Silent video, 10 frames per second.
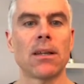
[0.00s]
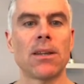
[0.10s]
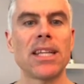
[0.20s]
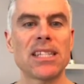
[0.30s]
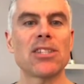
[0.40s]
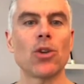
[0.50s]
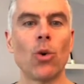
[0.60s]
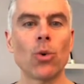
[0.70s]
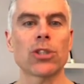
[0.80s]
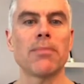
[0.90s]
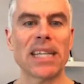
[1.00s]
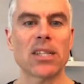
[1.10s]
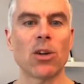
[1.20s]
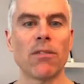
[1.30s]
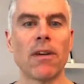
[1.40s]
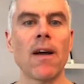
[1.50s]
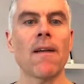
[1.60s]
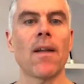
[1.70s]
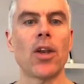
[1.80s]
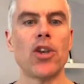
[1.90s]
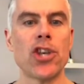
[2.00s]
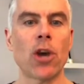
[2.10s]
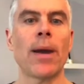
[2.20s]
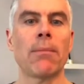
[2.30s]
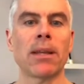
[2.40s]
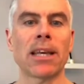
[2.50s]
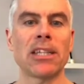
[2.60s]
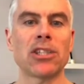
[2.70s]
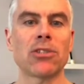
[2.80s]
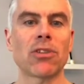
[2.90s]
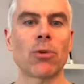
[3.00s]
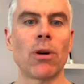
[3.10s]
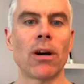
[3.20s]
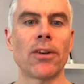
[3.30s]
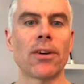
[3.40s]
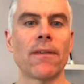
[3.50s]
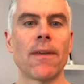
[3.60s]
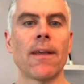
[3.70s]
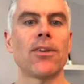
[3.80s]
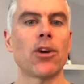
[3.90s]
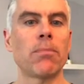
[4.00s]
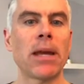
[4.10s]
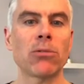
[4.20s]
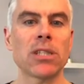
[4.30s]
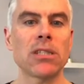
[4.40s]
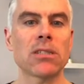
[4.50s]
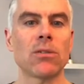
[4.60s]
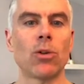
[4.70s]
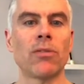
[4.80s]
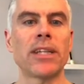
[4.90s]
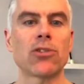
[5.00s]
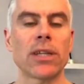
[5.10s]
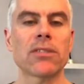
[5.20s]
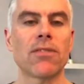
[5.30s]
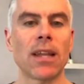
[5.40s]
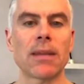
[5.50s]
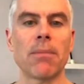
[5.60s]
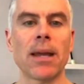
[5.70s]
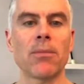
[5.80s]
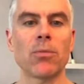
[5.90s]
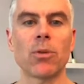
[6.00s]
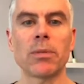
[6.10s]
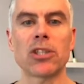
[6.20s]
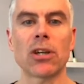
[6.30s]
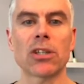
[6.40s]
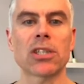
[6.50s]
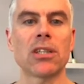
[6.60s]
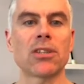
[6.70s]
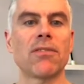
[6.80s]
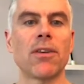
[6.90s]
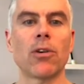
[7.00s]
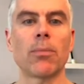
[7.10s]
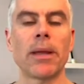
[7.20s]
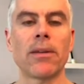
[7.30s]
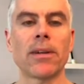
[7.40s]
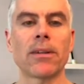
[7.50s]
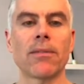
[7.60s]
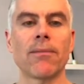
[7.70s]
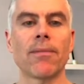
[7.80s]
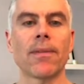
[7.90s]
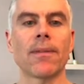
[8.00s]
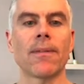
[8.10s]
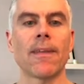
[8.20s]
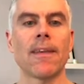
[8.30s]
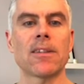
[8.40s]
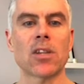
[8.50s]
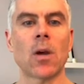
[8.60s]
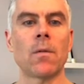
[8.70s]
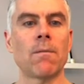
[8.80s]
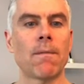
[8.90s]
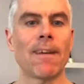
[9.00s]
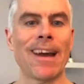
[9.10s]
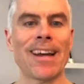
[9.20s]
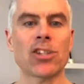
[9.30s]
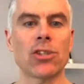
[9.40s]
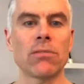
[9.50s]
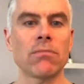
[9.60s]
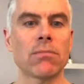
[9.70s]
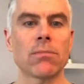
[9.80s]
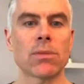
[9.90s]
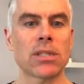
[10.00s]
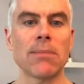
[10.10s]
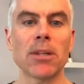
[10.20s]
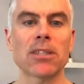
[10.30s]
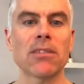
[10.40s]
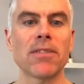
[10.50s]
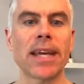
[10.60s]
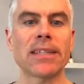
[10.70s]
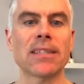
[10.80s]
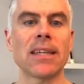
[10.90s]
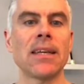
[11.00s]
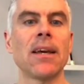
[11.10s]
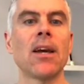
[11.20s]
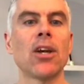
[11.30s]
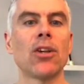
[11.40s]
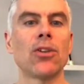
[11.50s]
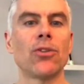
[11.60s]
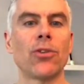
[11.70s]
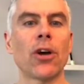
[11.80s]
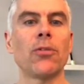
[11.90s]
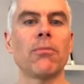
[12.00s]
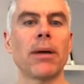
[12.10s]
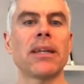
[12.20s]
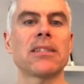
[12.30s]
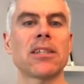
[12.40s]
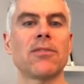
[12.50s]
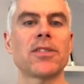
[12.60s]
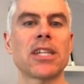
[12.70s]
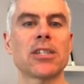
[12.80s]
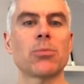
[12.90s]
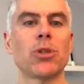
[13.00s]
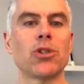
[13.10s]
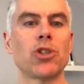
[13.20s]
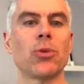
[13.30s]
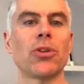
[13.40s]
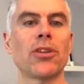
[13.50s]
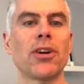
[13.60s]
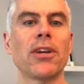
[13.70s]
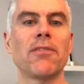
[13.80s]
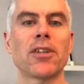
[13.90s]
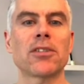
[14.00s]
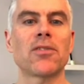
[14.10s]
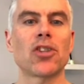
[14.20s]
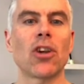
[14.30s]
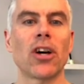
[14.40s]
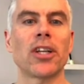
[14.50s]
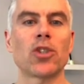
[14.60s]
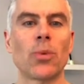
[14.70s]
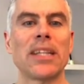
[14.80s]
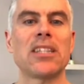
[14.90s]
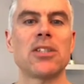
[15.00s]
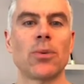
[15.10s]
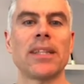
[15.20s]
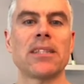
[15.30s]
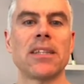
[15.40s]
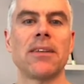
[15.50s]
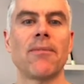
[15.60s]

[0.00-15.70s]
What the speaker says: This is an automatic offer, no applications required. No penalties or interest for late payment will be charged in the deferral period. So, action, similar to the VAT, don't pay your self-assessment due on the 31st of July 2020.